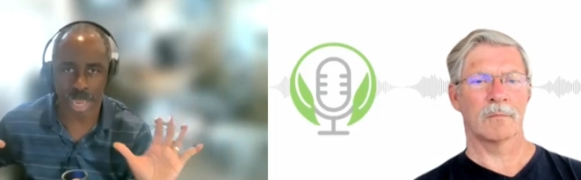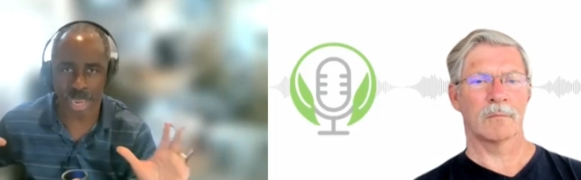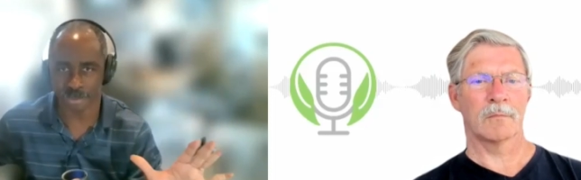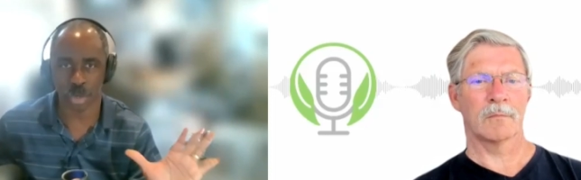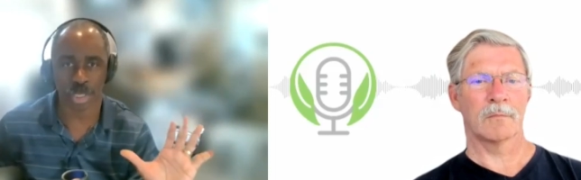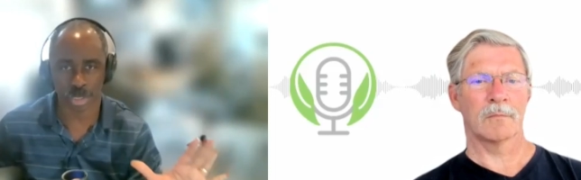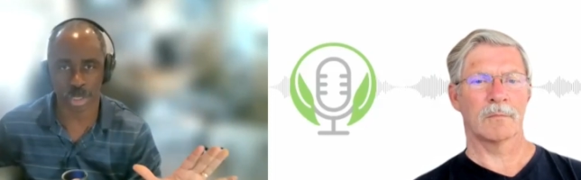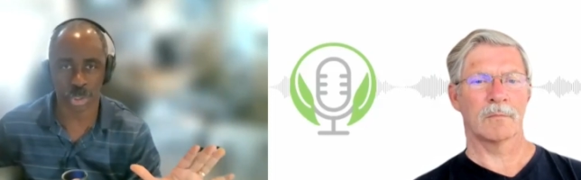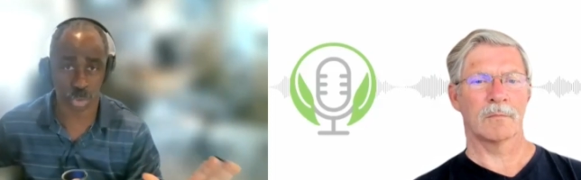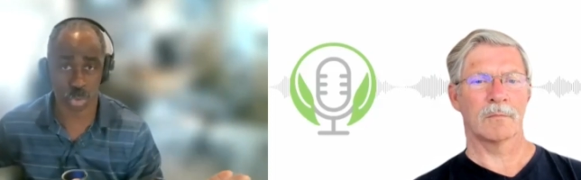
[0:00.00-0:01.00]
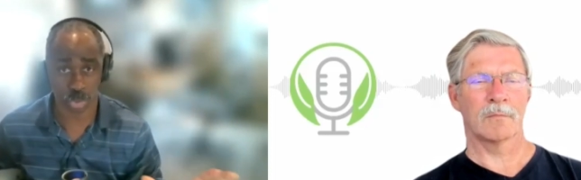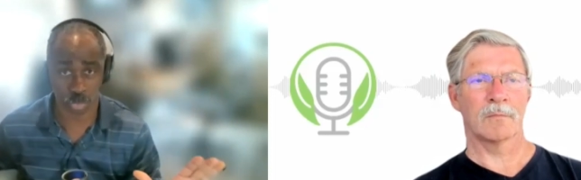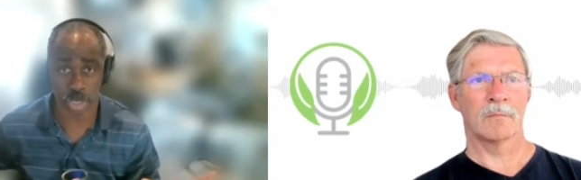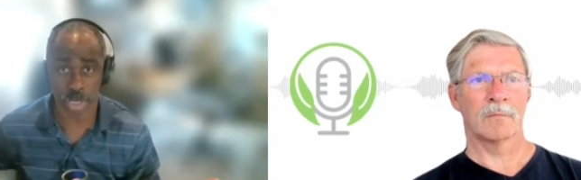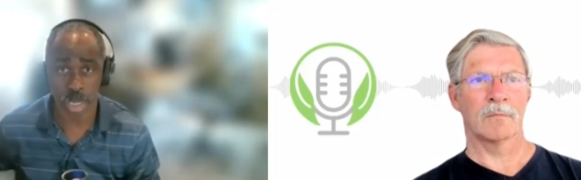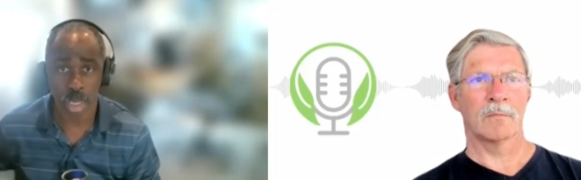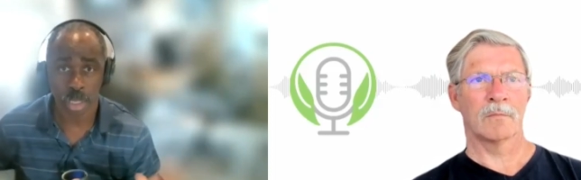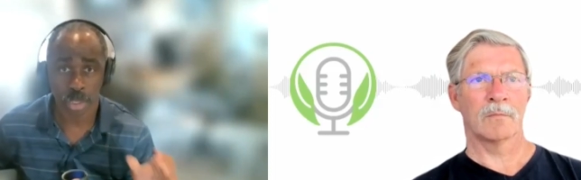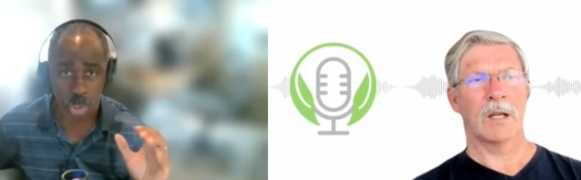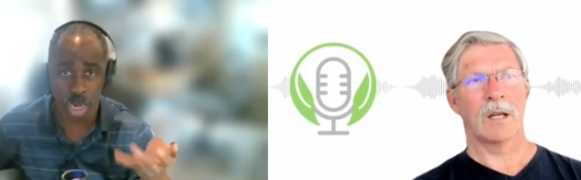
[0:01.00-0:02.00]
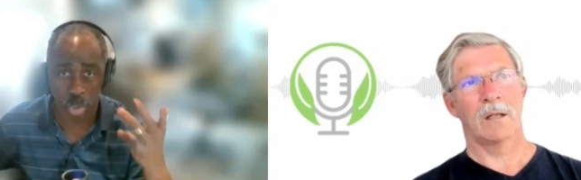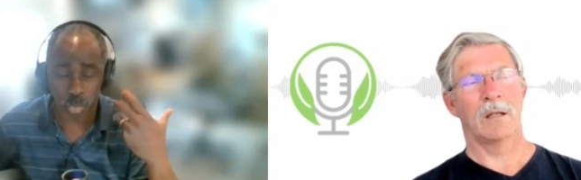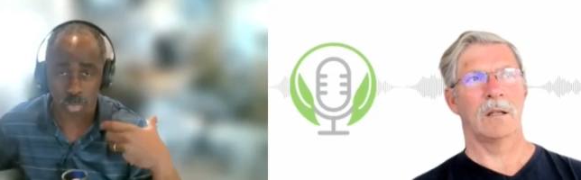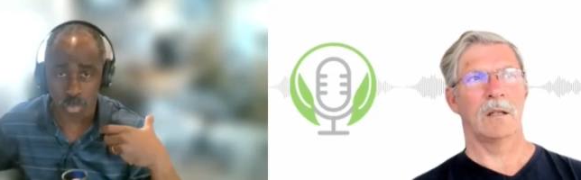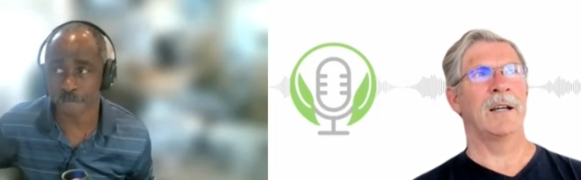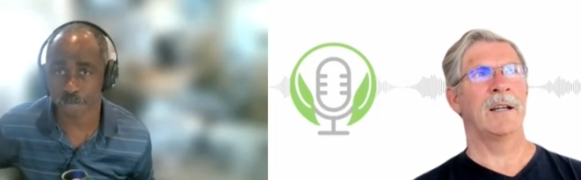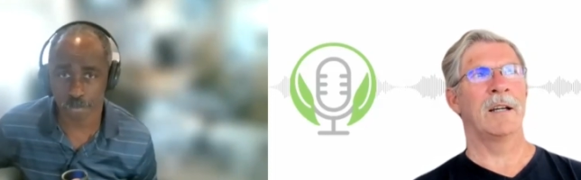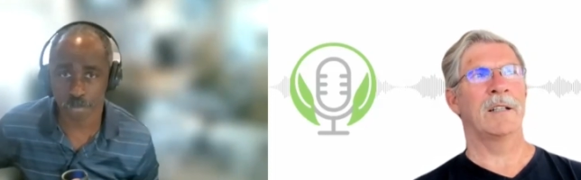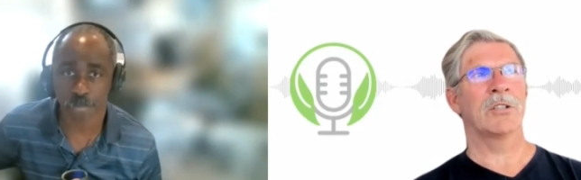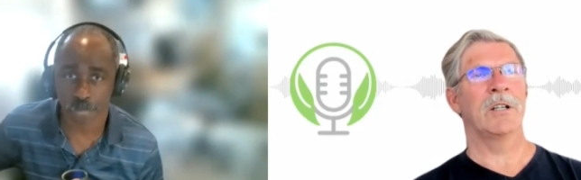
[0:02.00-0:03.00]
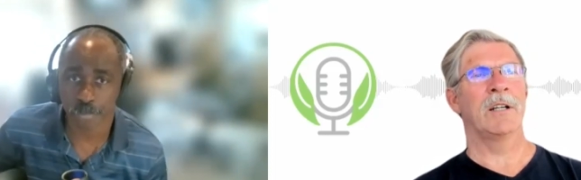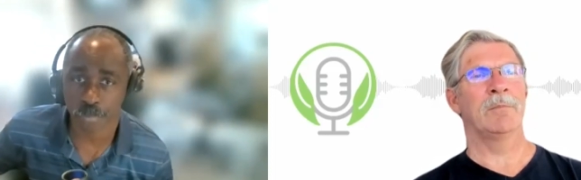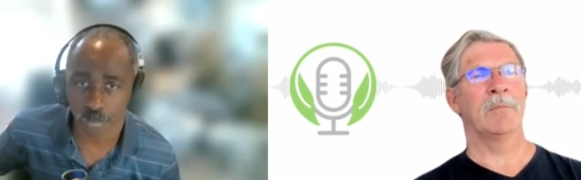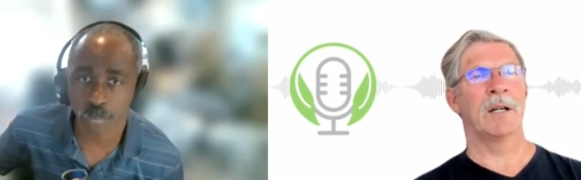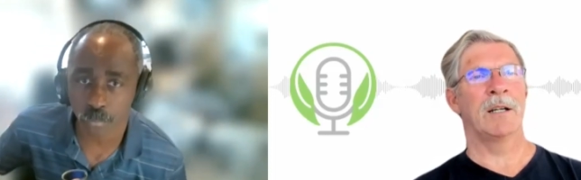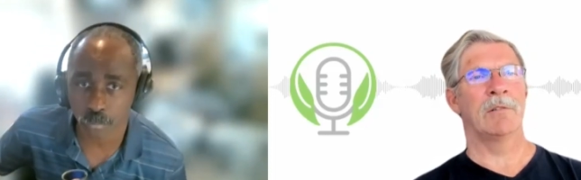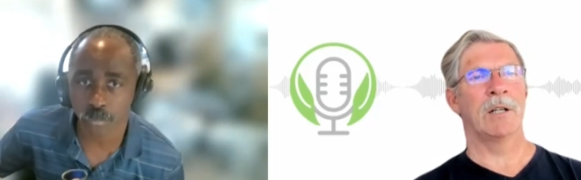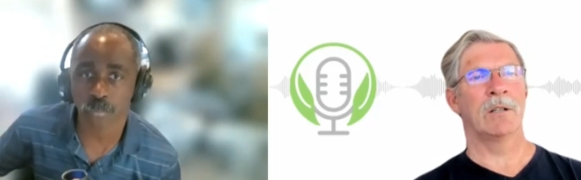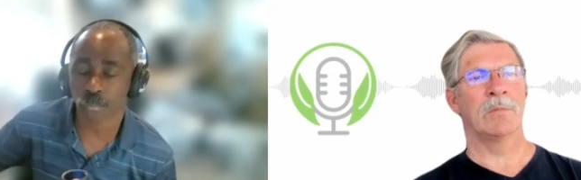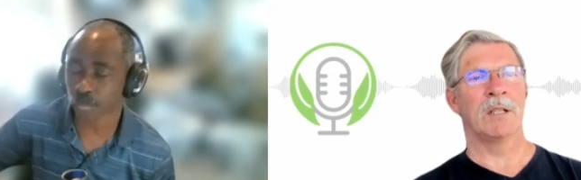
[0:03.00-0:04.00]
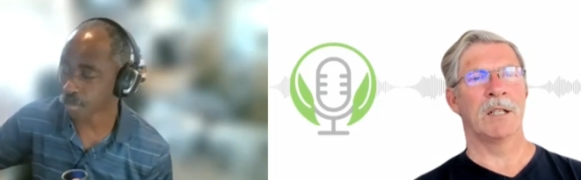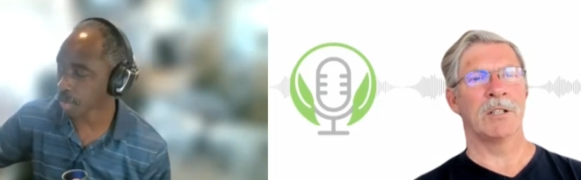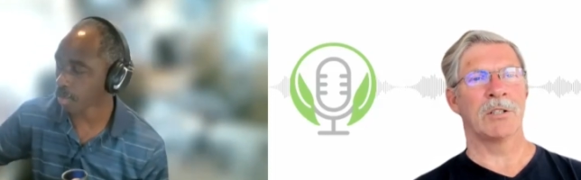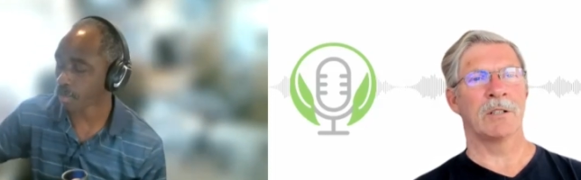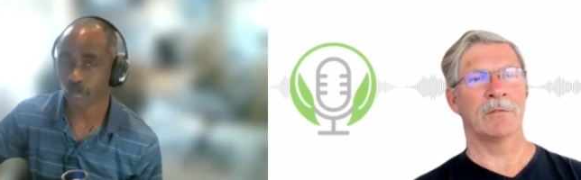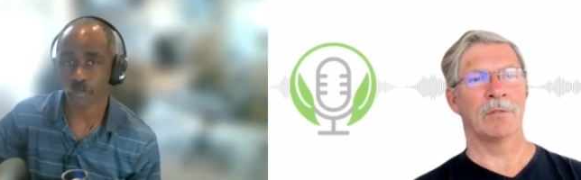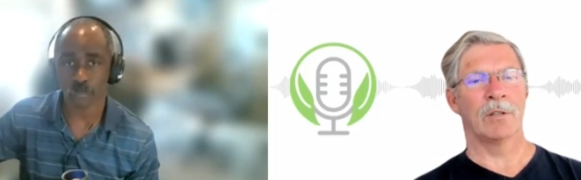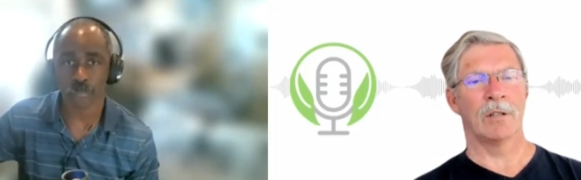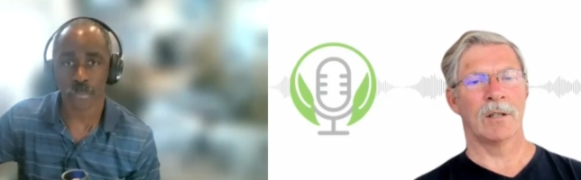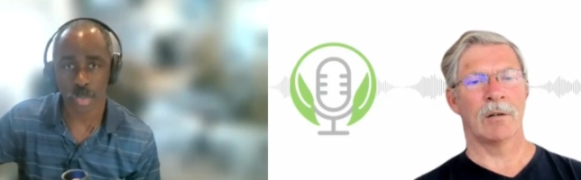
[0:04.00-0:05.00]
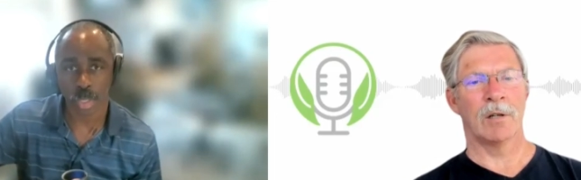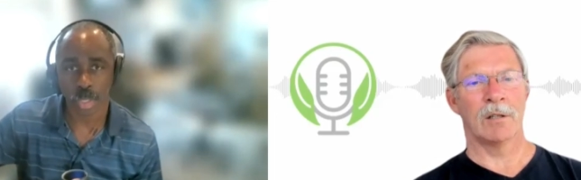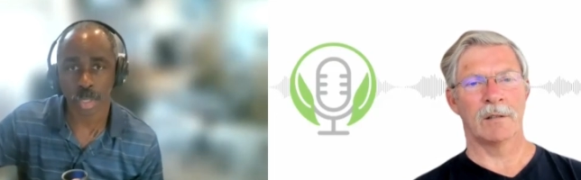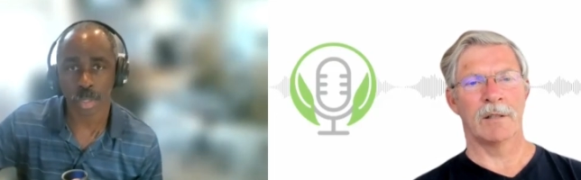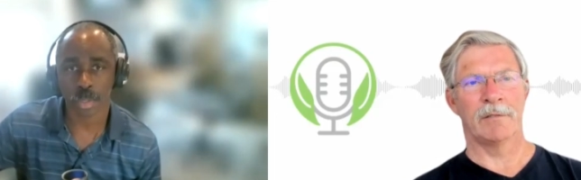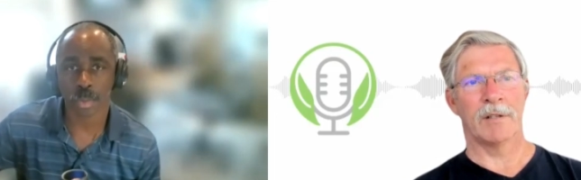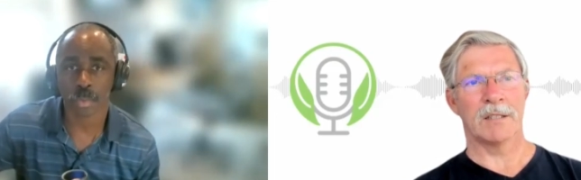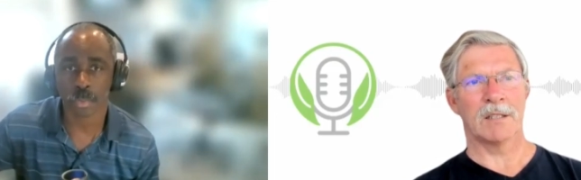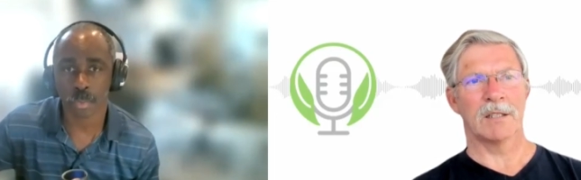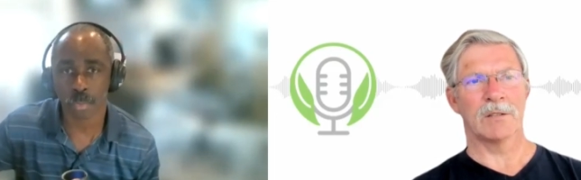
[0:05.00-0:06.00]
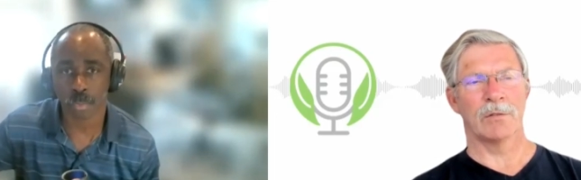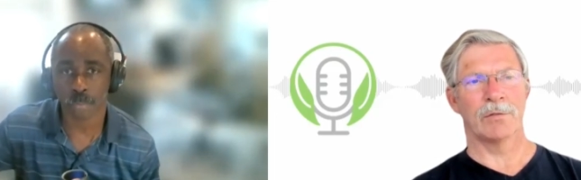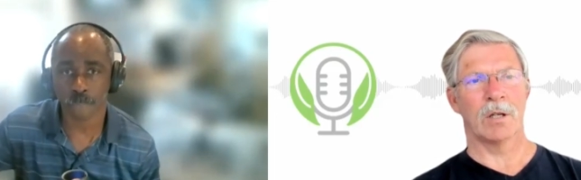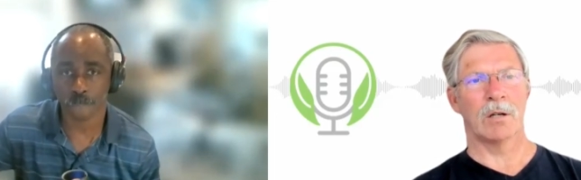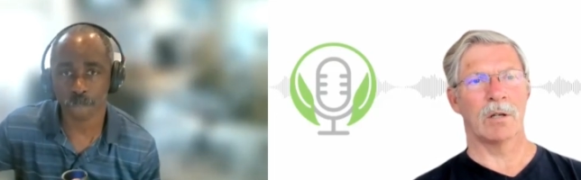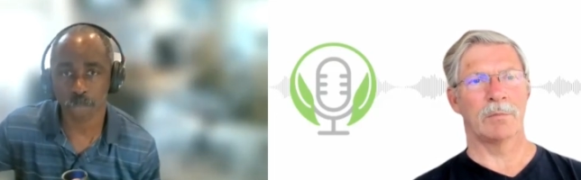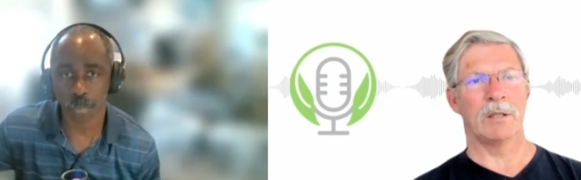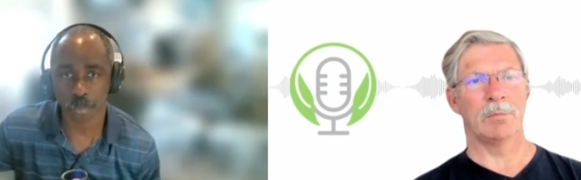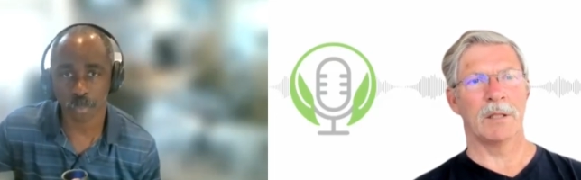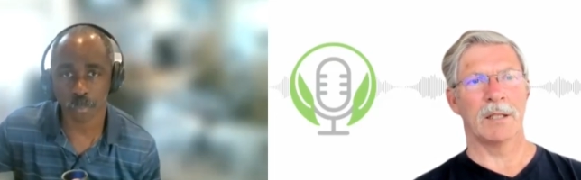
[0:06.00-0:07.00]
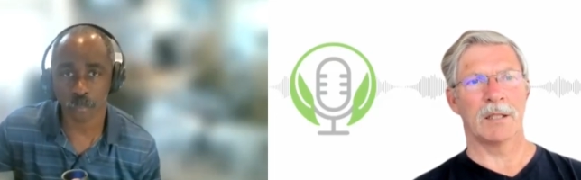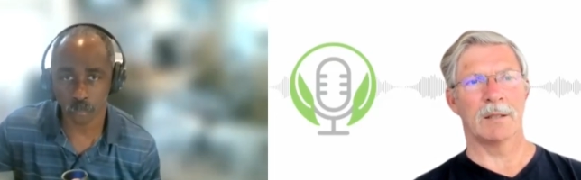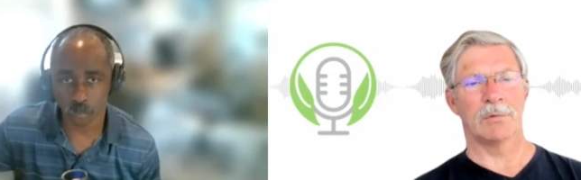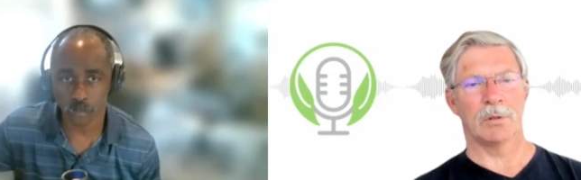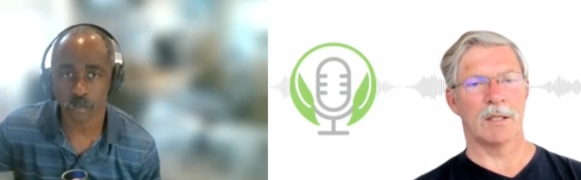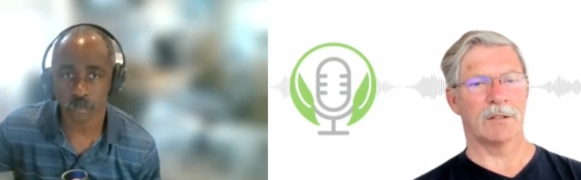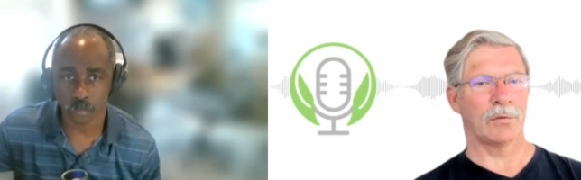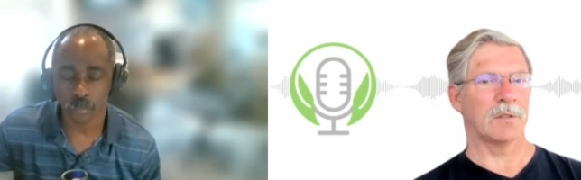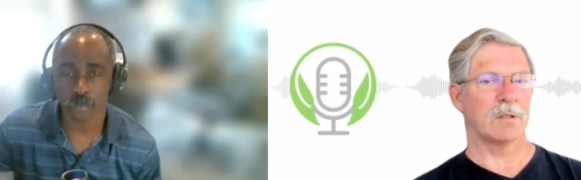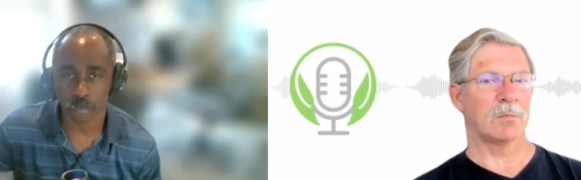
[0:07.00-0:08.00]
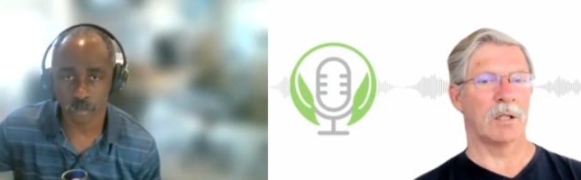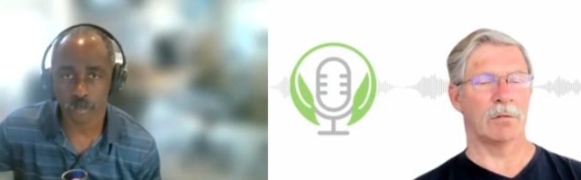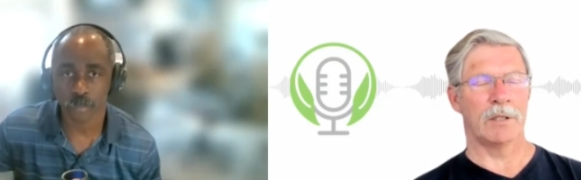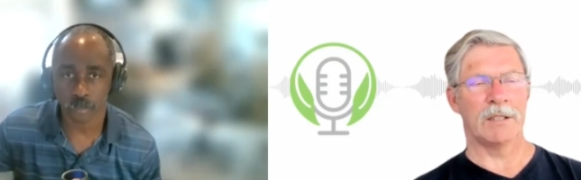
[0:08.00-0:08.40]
Speaker 1: Like I view it as insurance, really. So I don't.
Speaker 2: I actually, my recommendation for our investors or for our people that come to us for similar